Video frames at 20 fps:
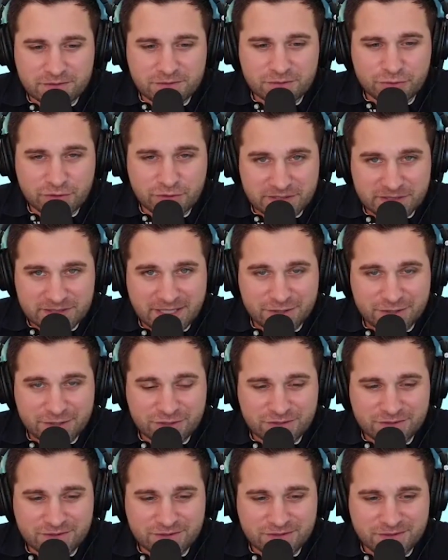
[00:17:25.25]

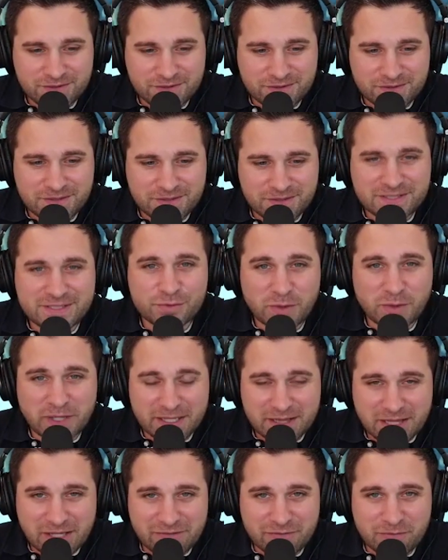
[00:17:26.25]
transactions. This is what
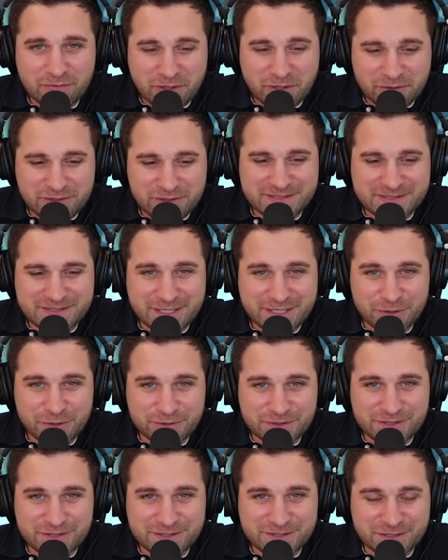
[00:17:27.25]
I love about this
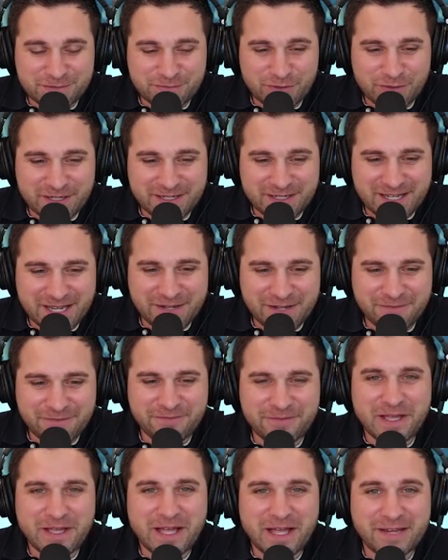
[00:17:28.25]
ecosystem, right? right. I,
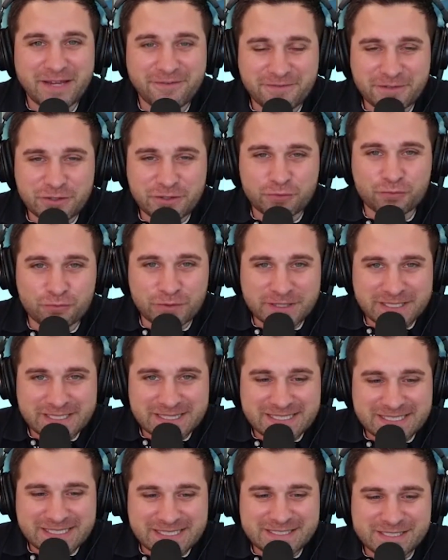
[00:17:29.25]
right. I feel
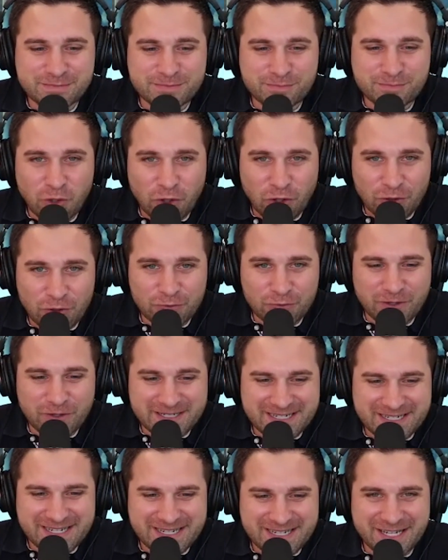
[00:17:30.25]
really small
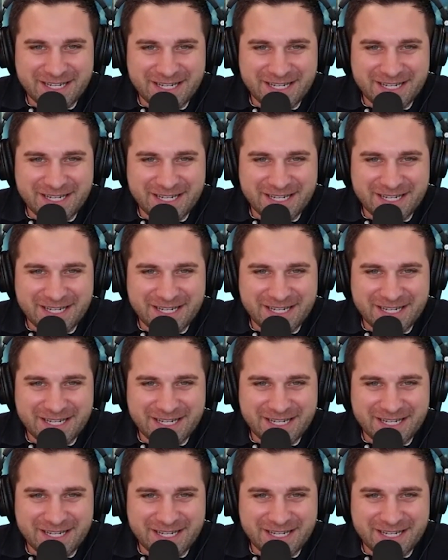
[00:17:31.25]
right now,